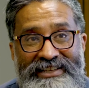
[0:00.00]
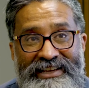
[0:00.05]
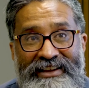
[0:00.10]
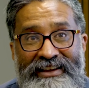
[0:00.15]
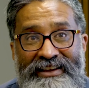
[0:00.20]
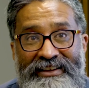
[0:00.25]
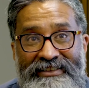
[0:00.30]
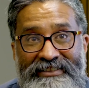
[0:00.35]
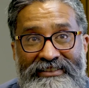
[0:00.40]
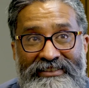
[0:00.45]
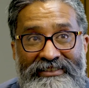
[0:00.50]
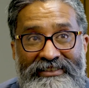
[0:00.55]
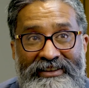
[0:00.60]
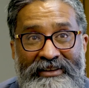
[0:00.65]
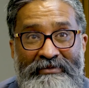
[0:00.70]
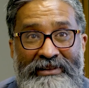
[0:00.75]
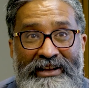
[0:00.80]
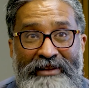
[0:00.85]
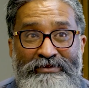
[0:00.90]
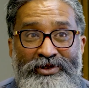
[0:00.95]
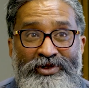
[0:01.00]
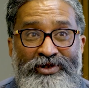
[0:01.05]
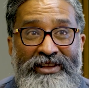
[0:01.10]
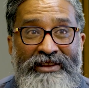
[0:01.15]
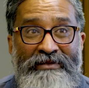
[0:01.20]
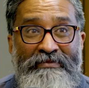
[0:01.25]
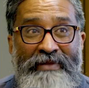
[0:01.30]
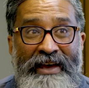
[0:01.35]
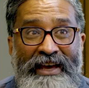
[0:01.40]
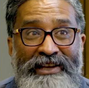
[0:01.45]
If I
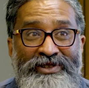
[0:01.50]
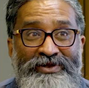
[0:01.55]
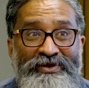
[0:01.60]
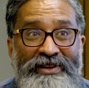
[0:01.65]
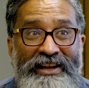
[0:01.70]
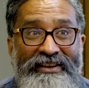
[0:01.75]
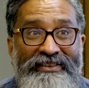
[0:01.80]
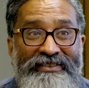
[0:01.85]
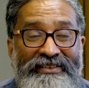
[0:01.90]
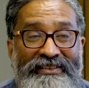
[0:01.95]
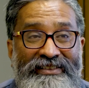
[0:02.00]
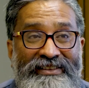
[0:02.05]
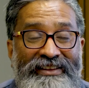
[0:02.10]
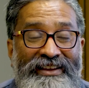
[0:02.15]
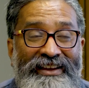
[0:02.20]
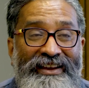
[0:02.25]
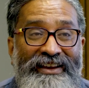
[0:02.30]
have a Kaiser and